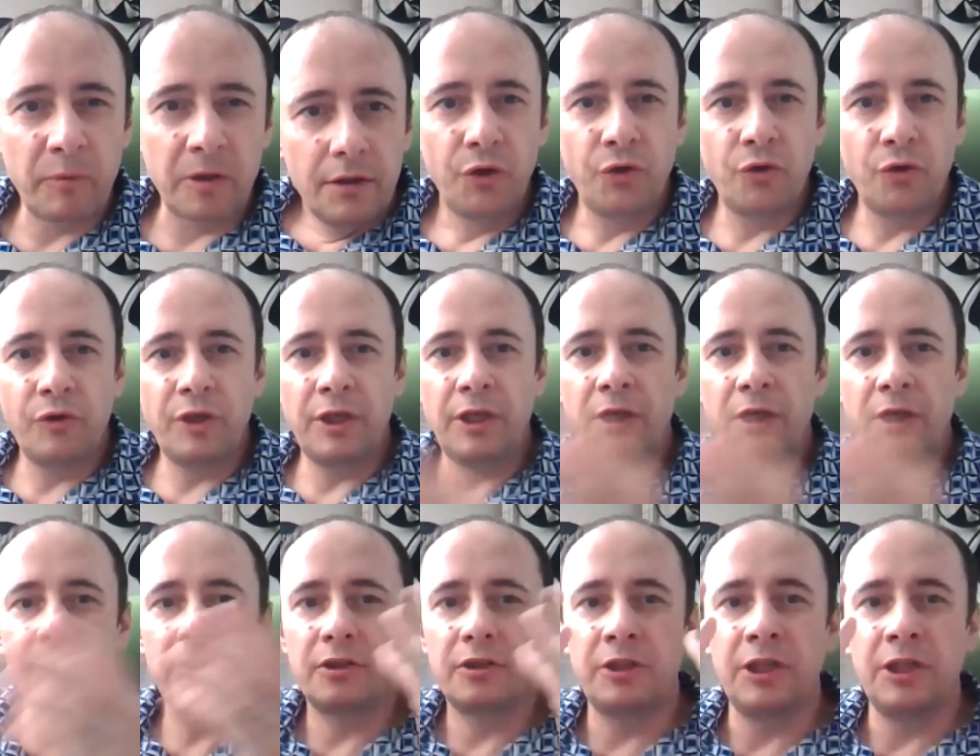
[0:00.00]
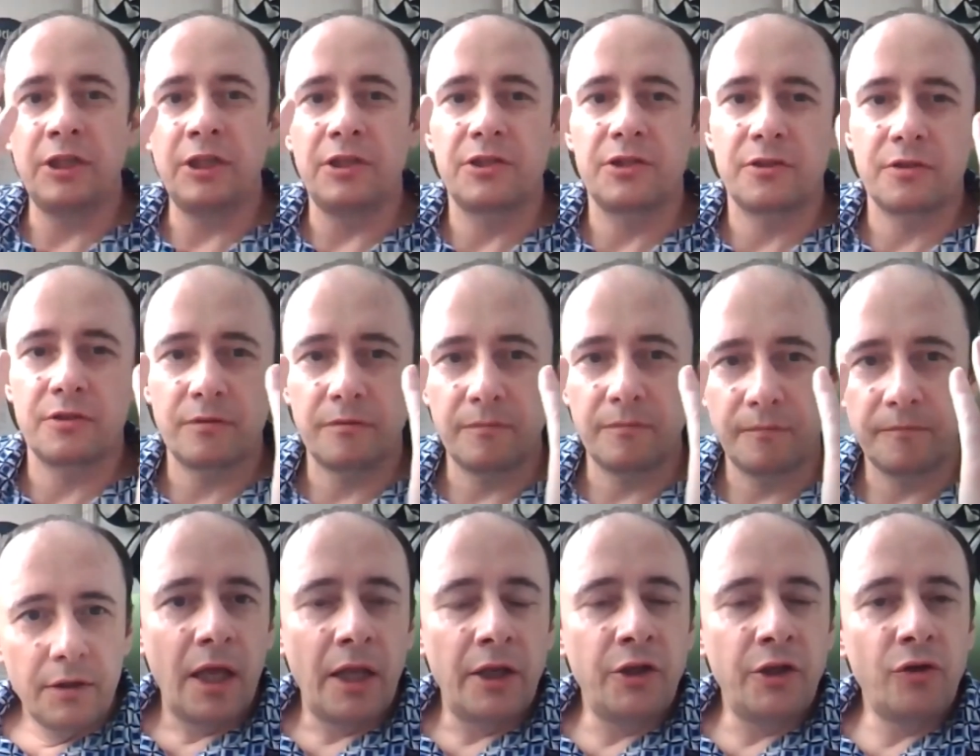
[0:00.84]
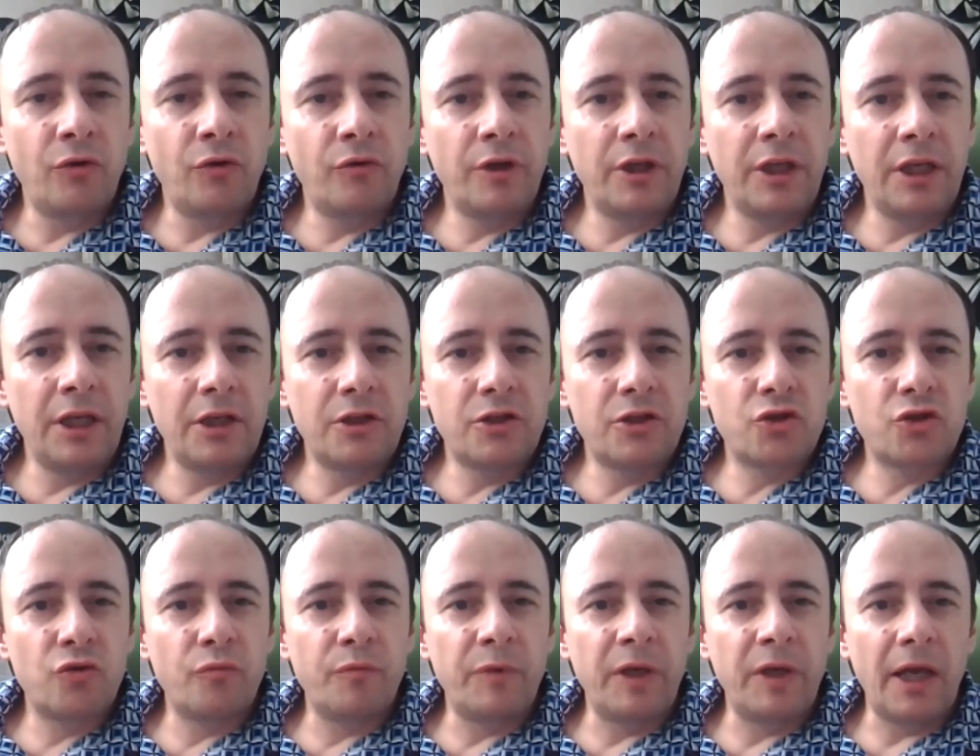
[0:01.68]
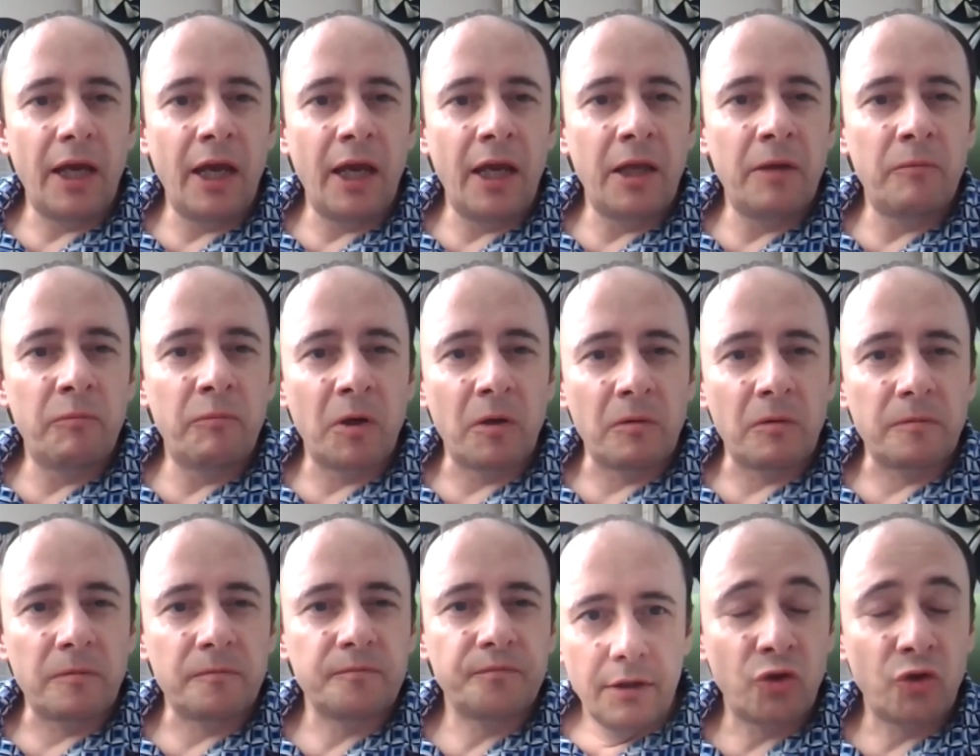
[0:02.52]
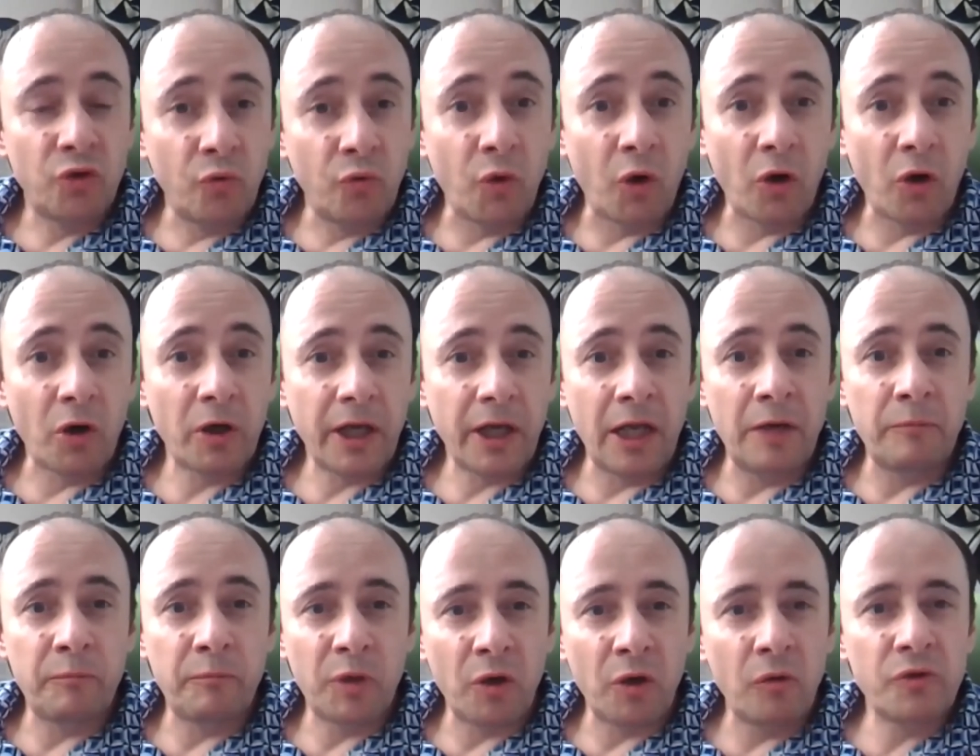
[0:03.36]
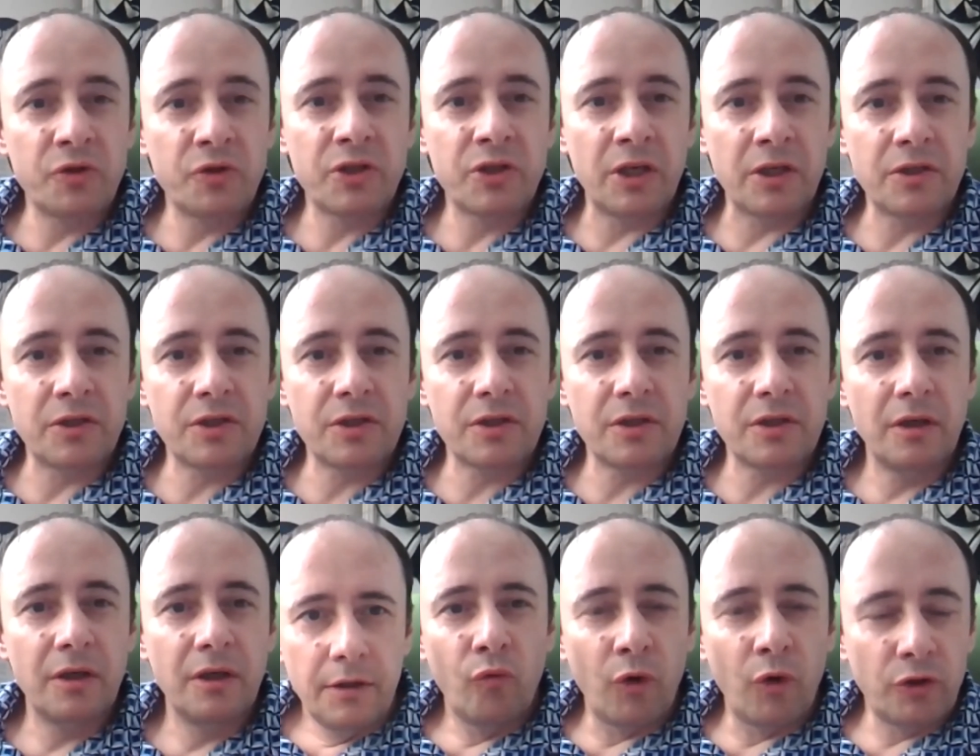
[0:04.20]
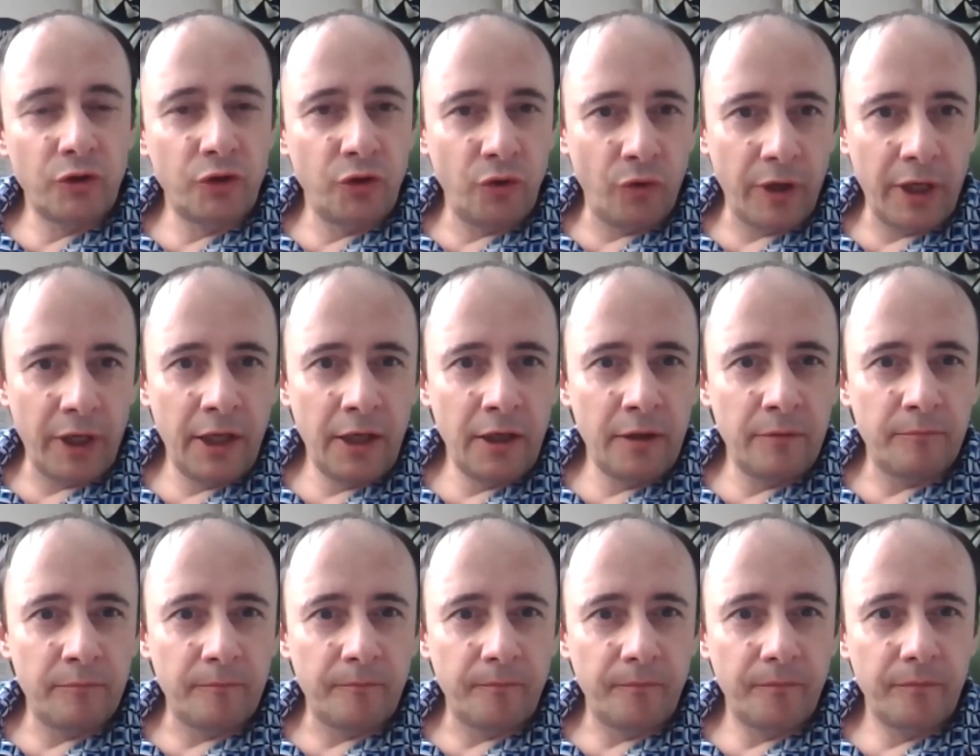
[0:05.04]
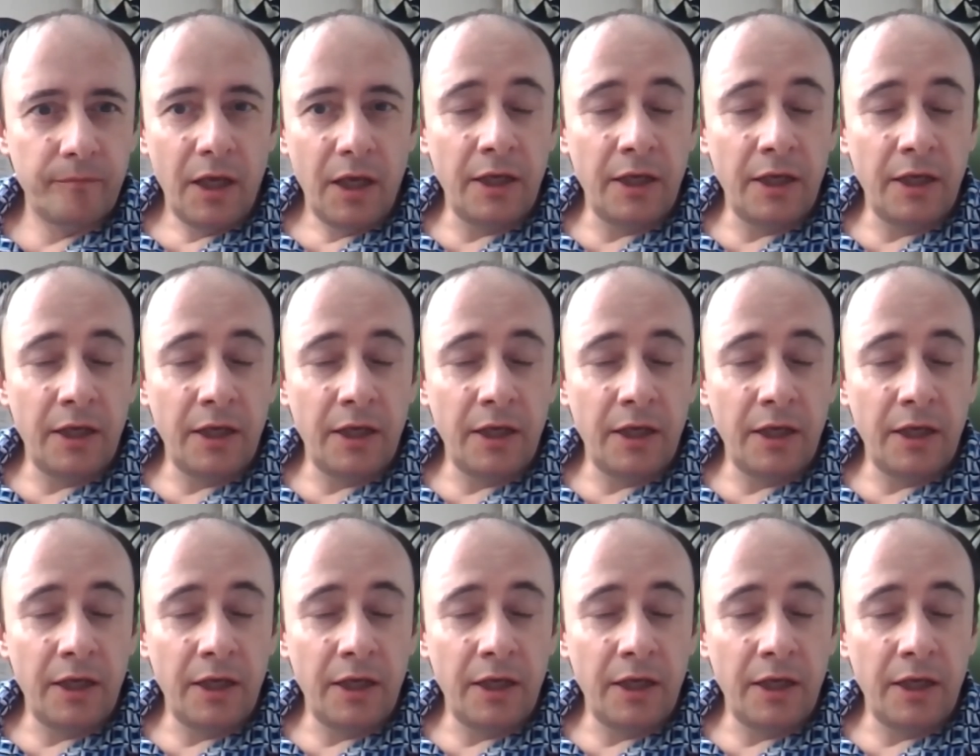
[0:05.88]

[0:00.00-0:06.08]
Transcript: You need this, and you need to be able to work and process what you aim.